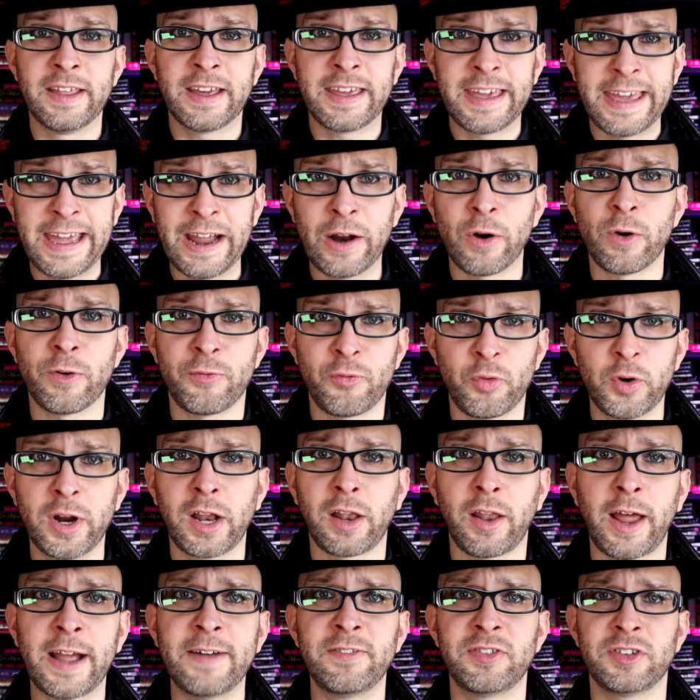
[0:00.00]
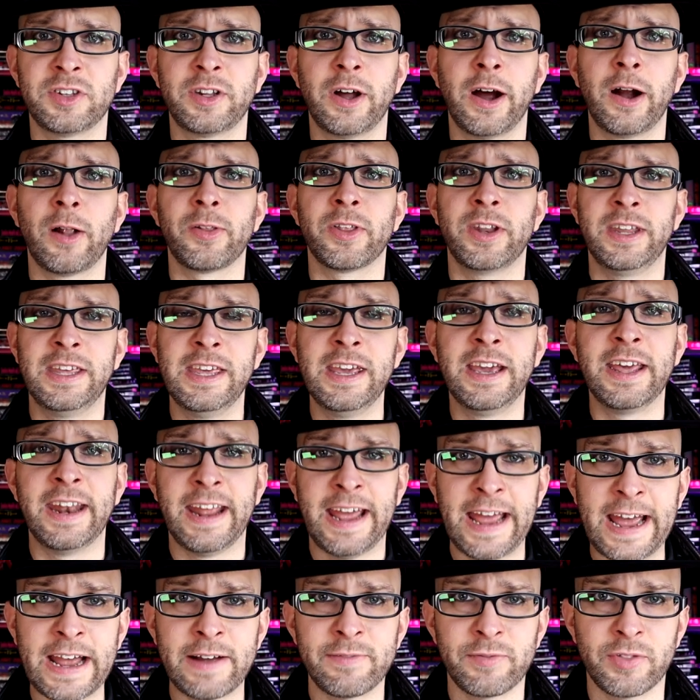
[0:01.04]
the carefree lifestyle that he can
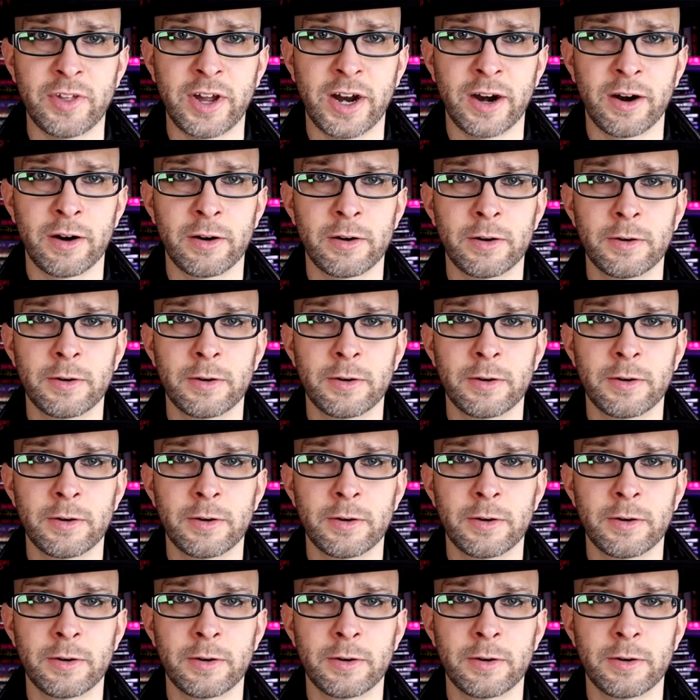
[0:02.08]
have there.